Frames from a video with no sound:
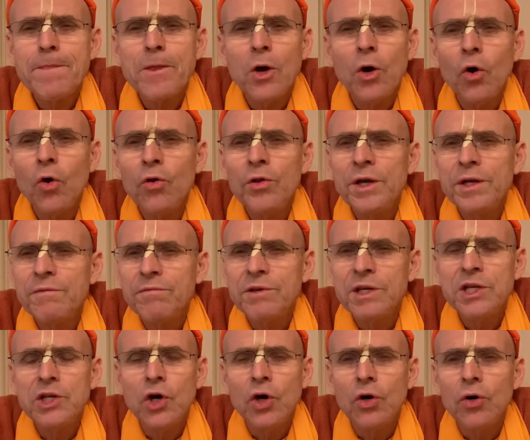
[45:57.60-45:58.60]
all that we
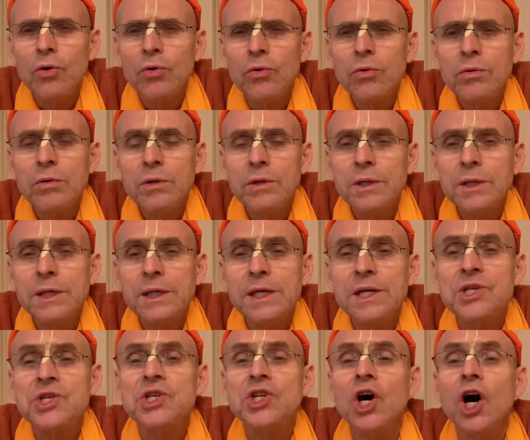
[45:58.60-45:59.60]
know
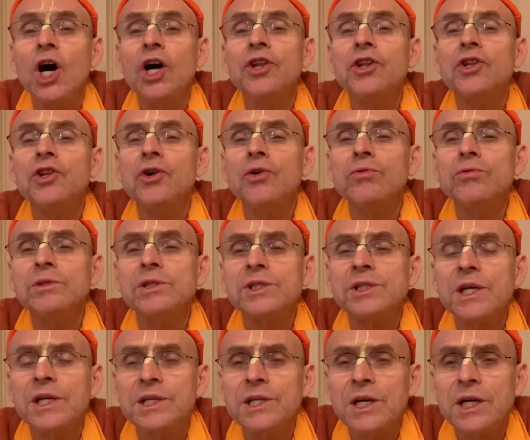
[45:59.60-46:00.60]
is an unknown
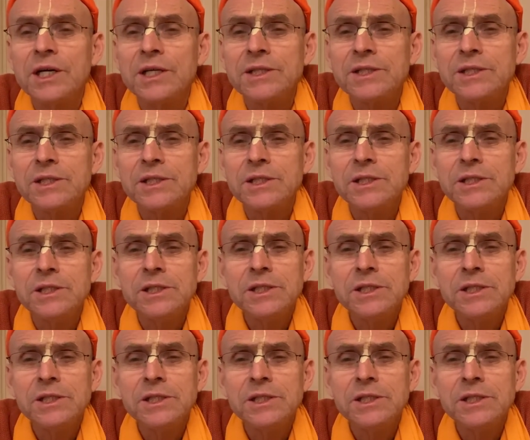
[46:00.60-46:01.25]
sannyasi